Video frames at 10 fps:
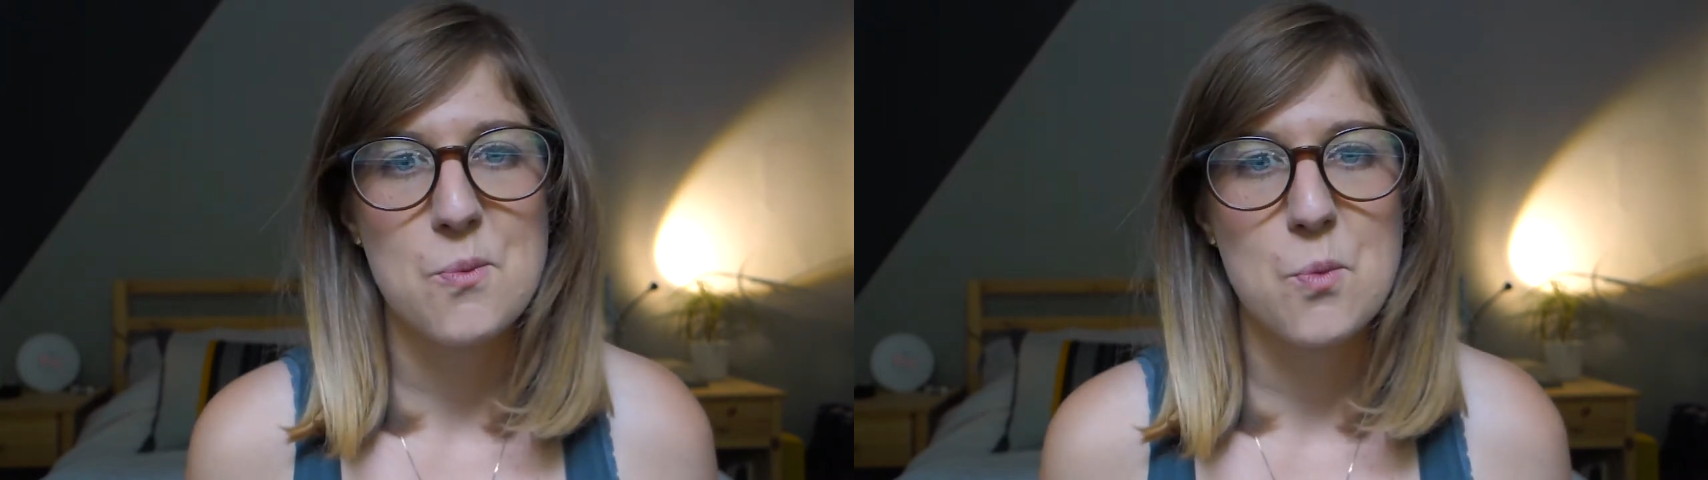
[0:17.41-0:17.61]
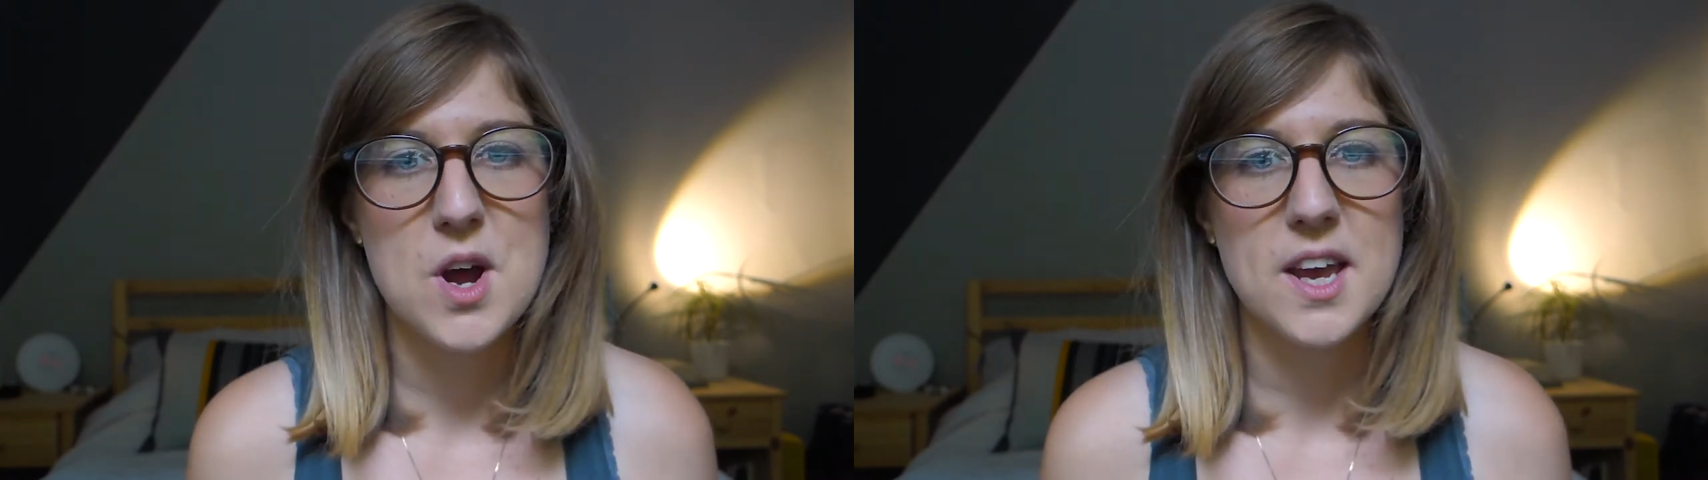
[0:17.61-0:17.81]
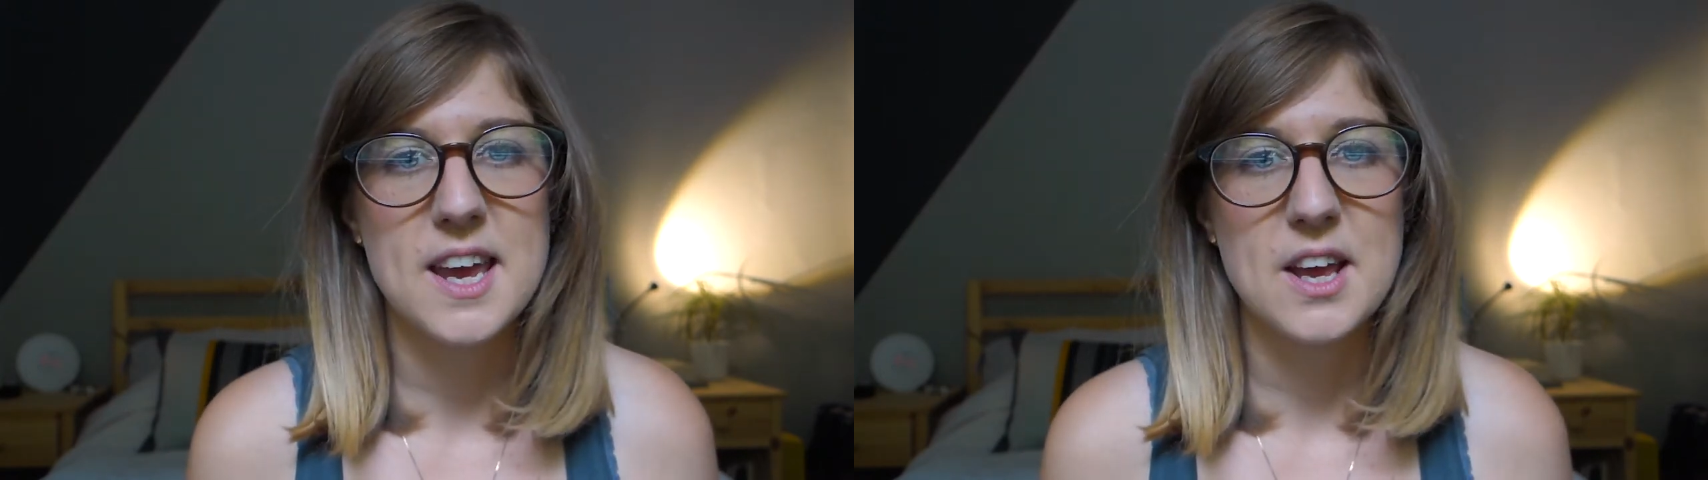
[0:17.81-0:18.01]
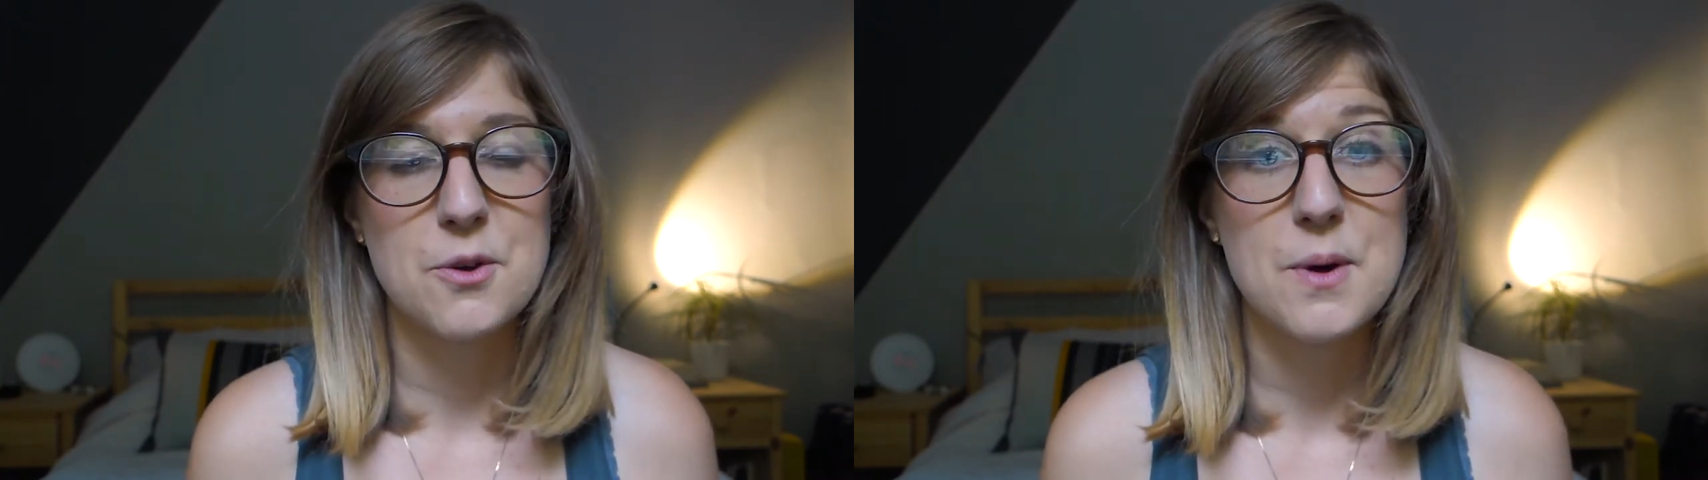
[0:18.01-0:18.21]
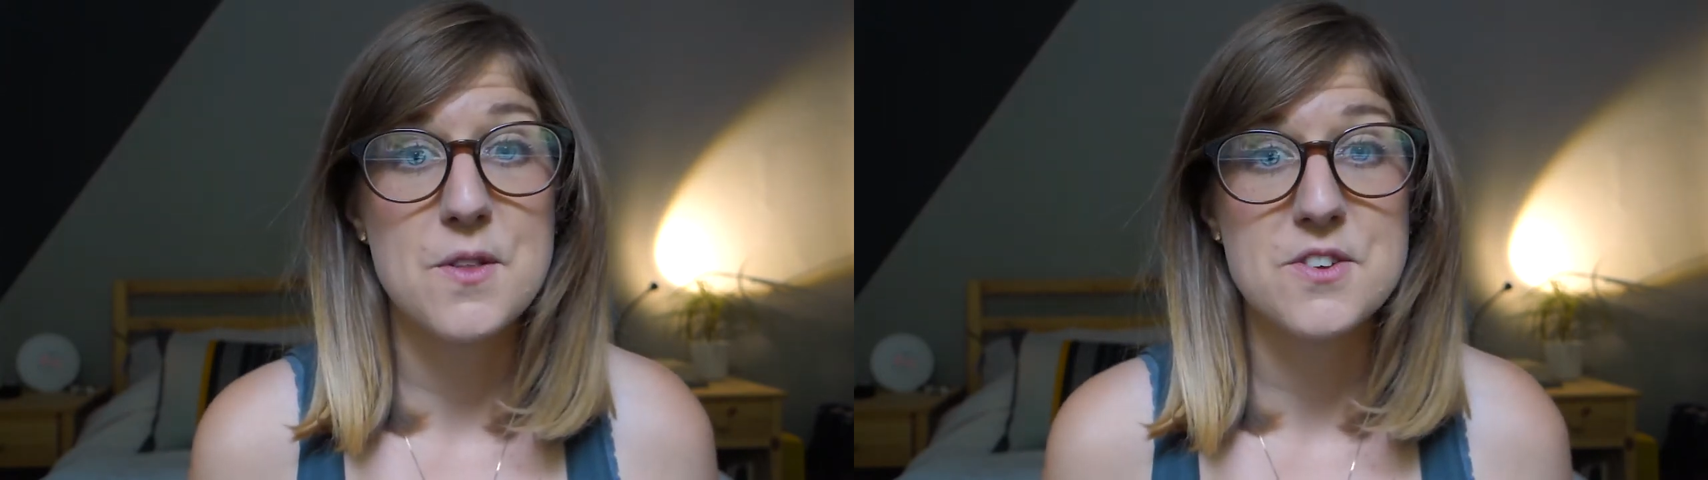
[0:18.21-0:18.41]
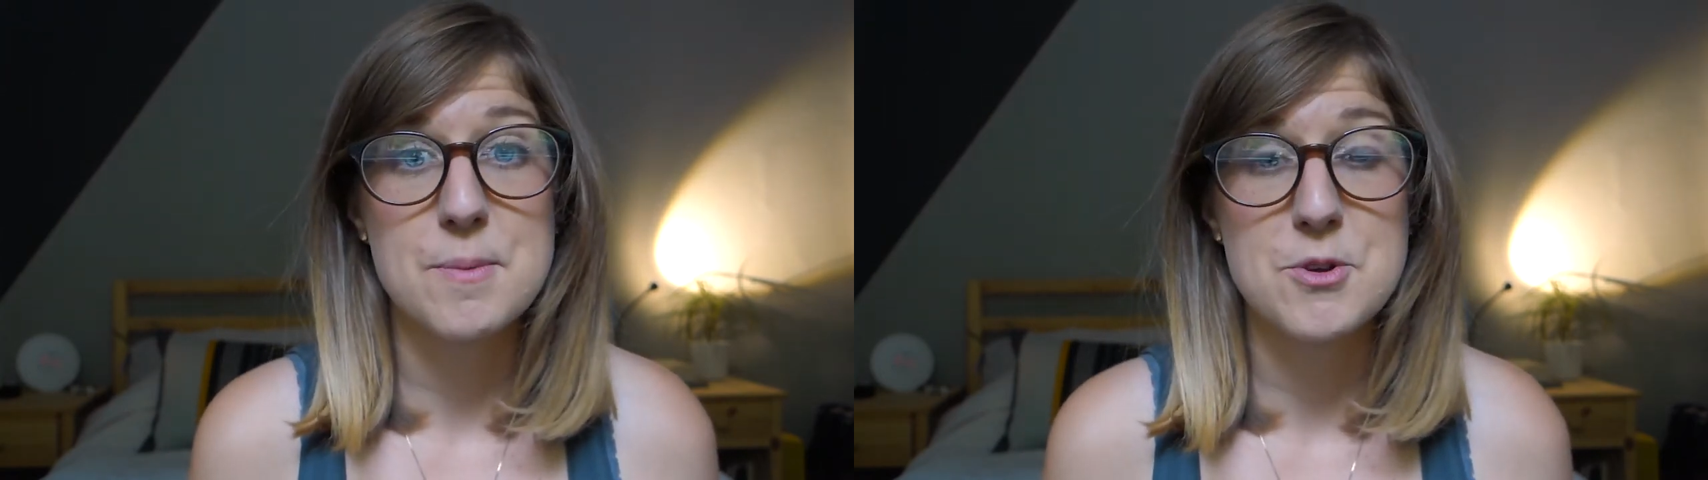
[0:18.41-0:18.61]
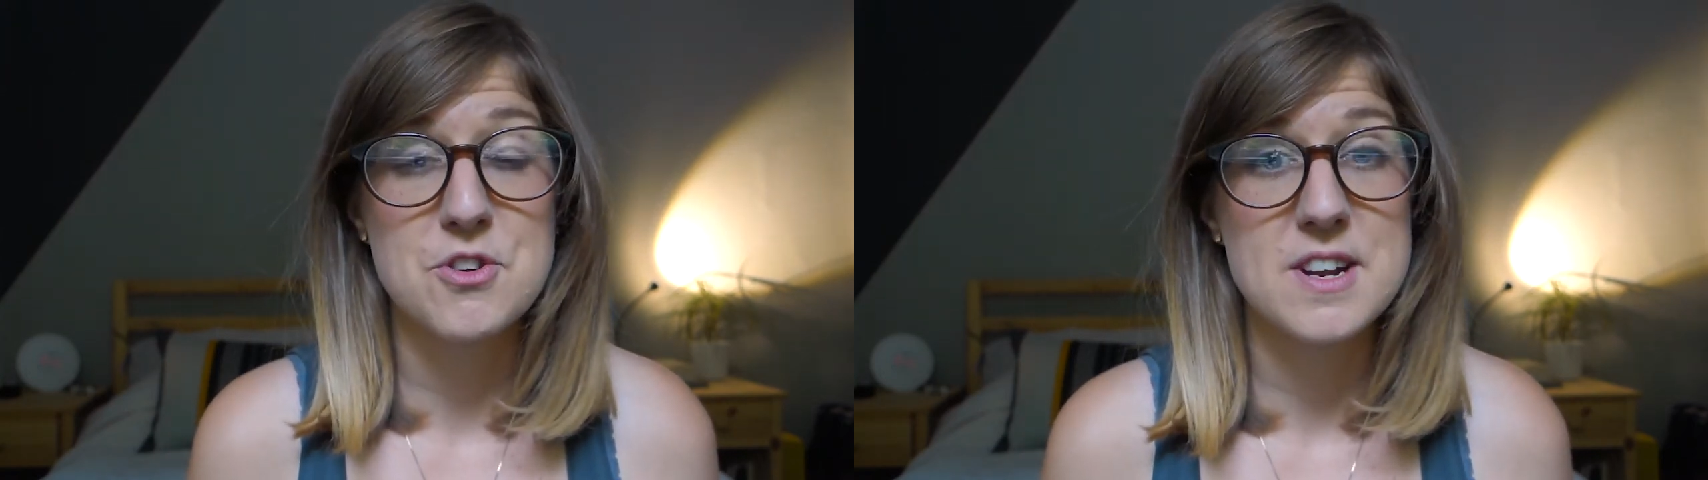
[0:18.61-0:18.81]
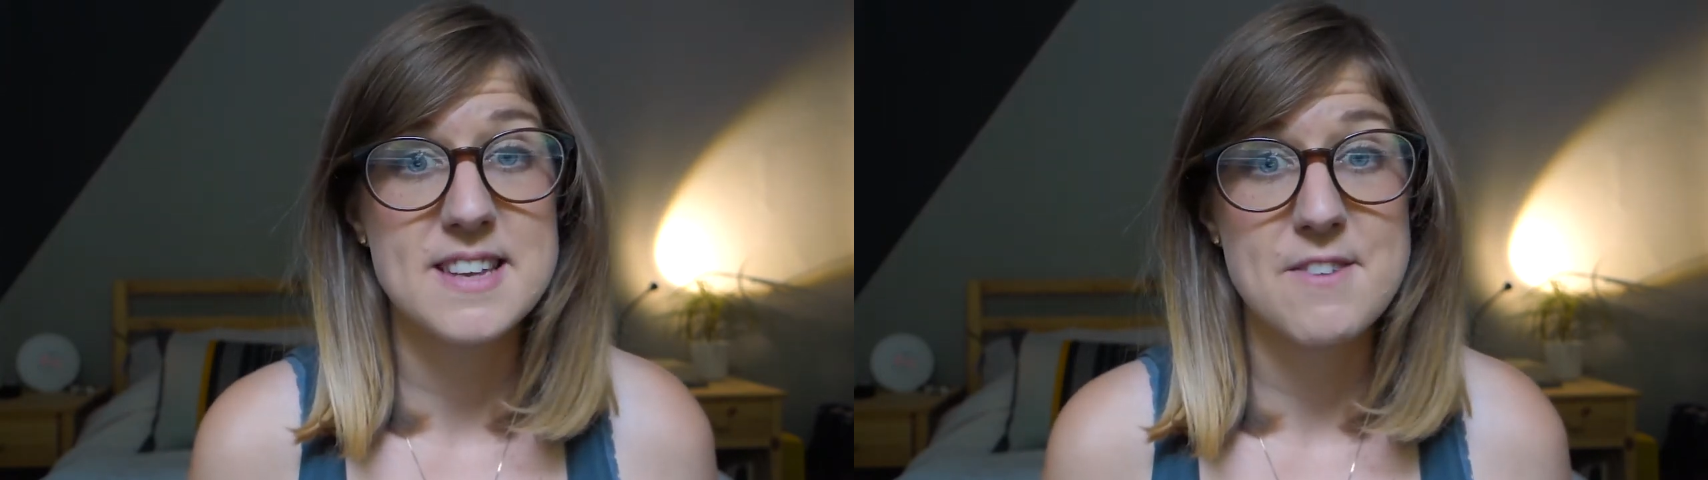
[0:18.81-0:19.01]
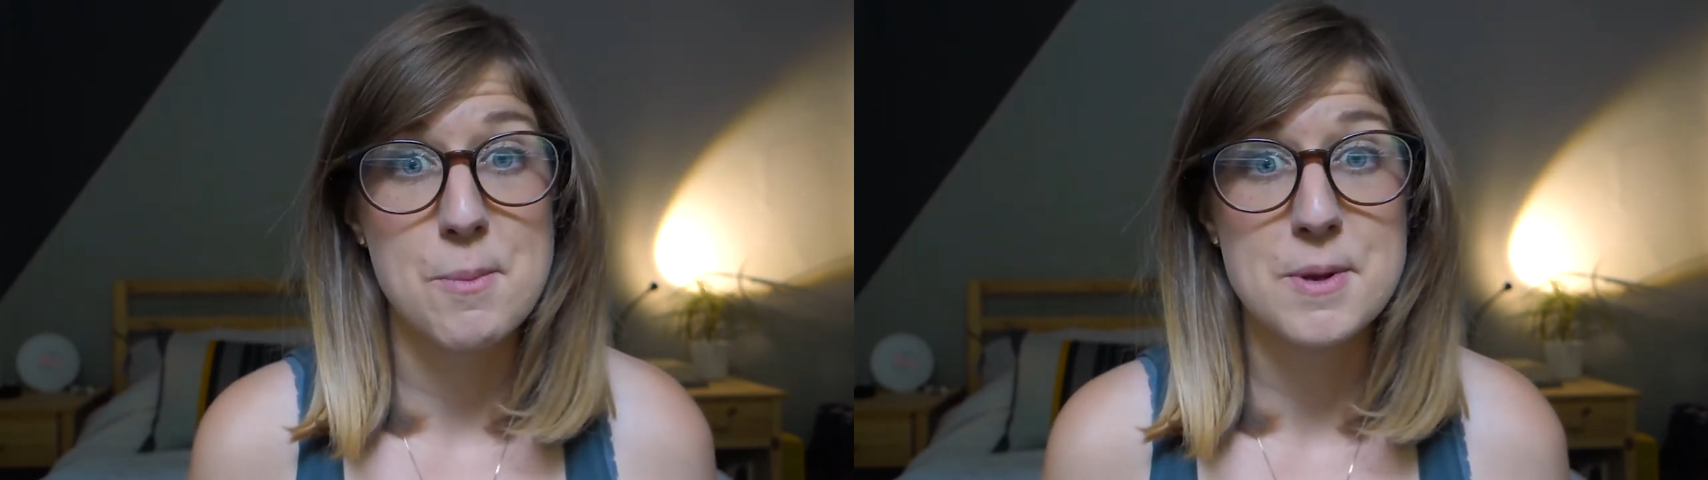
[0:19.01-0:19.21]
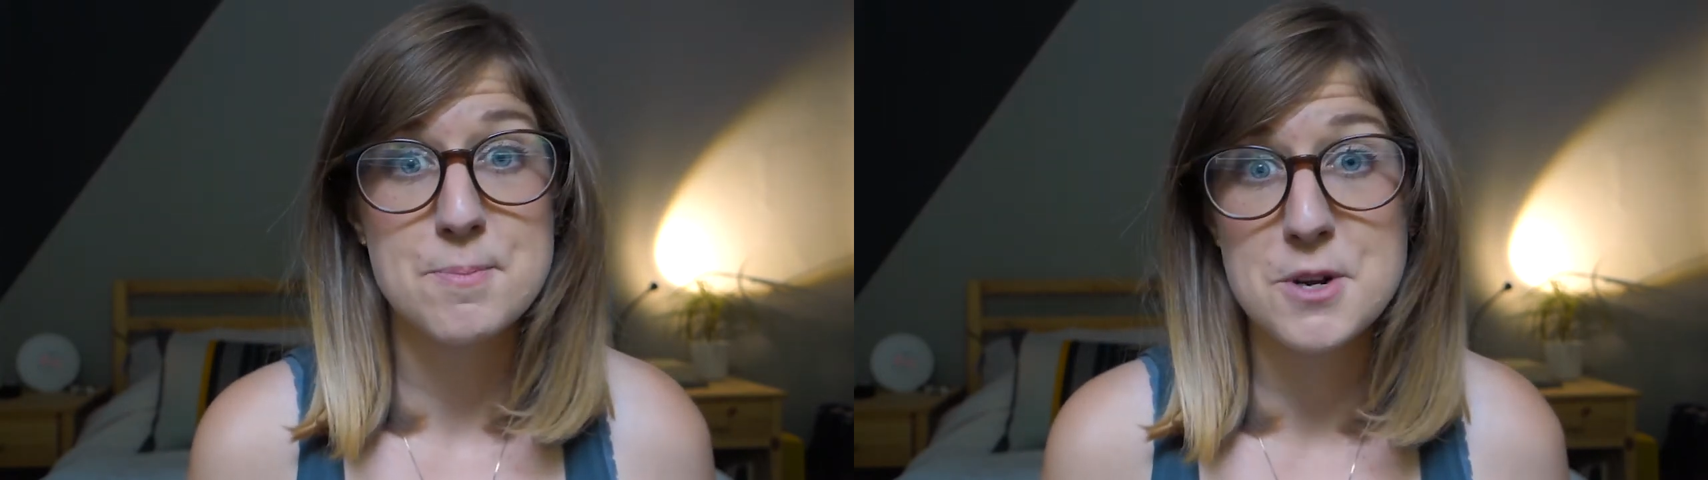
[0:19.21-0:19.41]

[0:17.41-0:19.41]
working throughout the summer trying to save up as